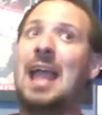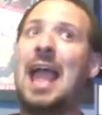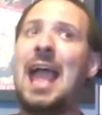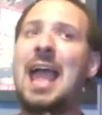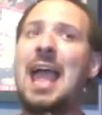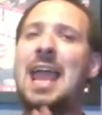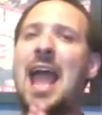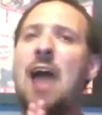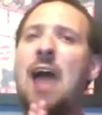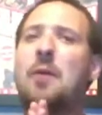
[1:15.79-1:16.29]

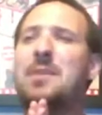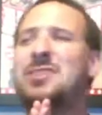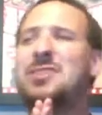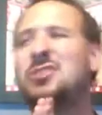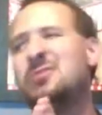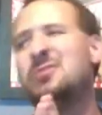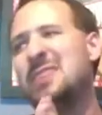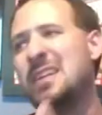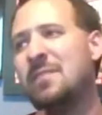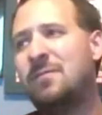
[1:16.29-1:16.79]
and I will be
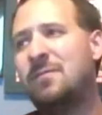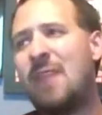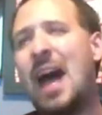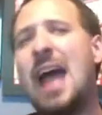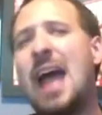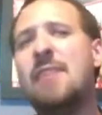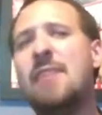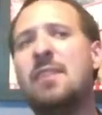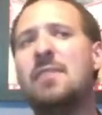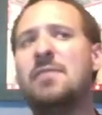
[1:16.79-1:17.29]
choosing
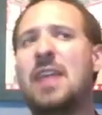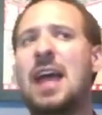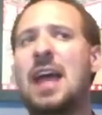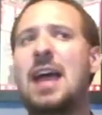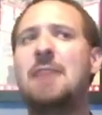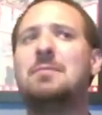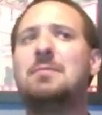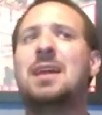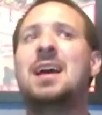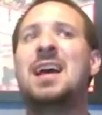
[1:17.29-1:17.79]
5 of
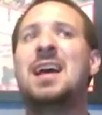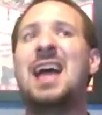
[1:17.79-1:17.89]
them